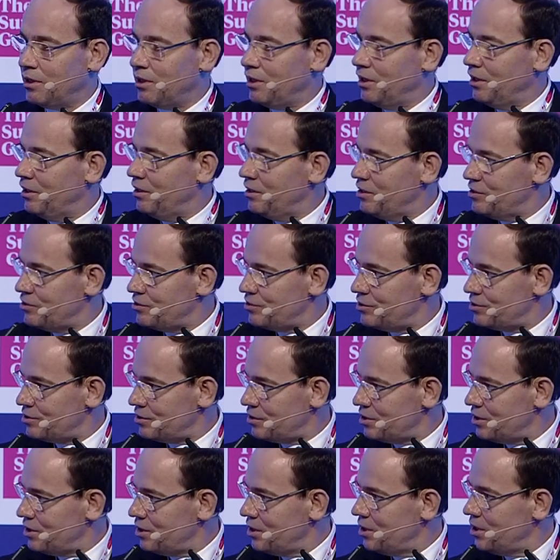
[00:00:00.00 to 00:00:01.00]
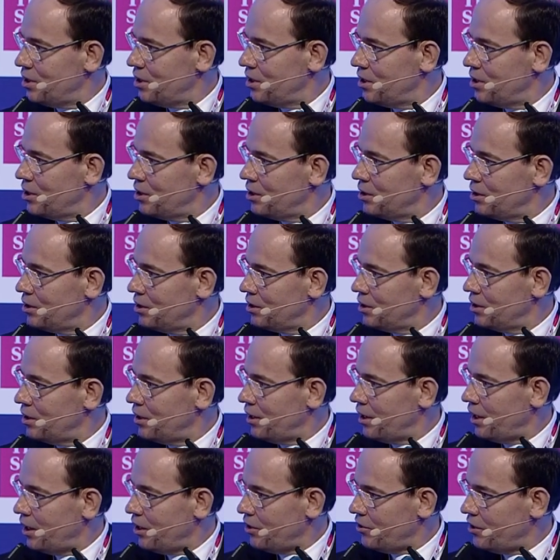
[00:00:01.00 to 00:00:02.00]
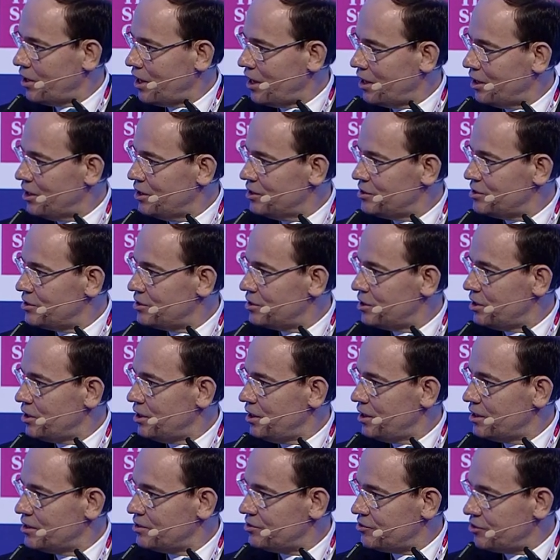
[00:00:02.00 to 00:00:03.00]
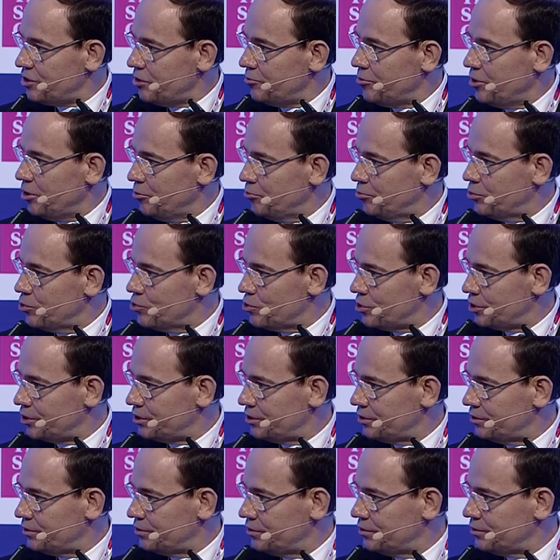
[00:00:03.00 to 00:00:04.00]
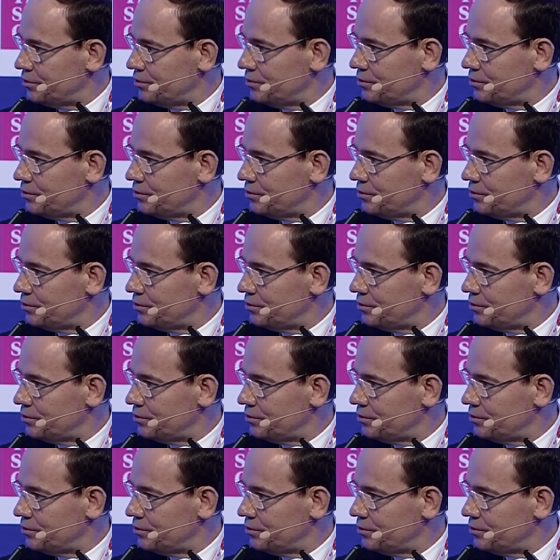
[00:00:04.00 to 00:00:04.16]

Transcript: in this area, it's extremely important.